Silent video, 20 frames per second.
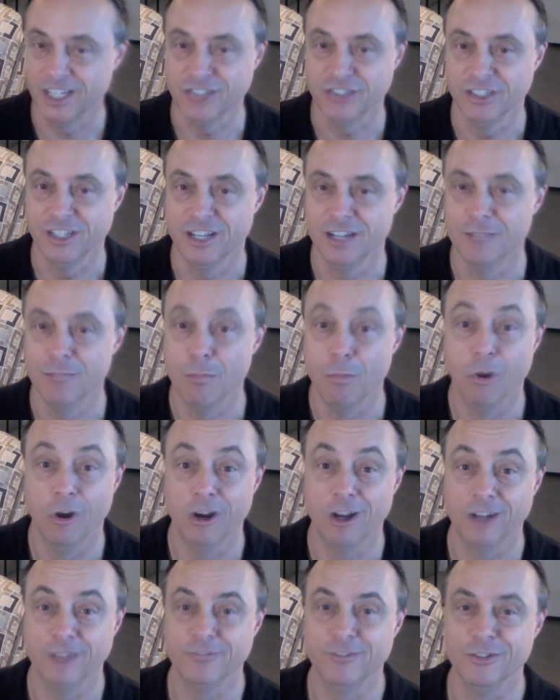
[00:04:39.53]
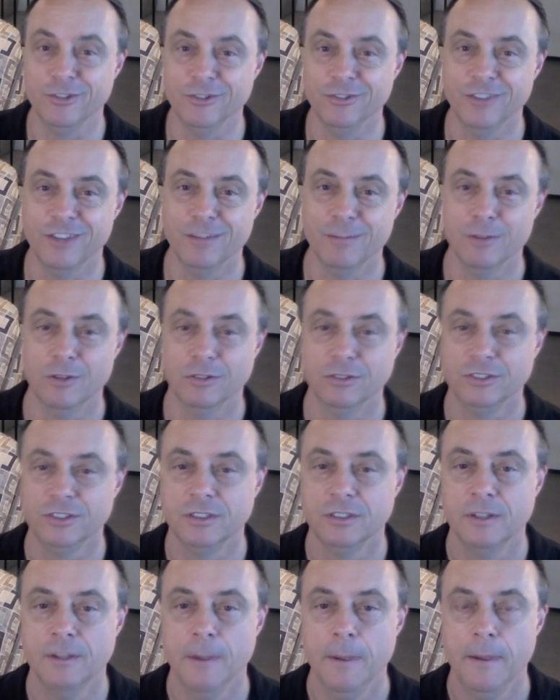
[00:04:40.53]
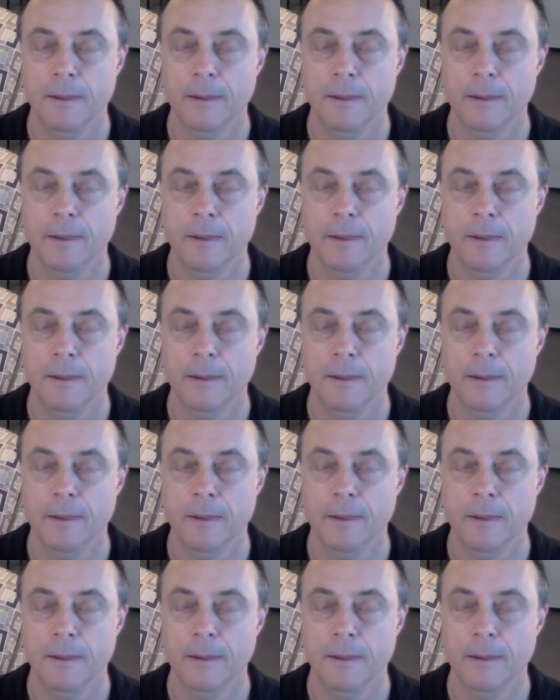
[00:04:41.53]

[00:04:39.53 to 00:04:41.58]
actually more out of tune than most.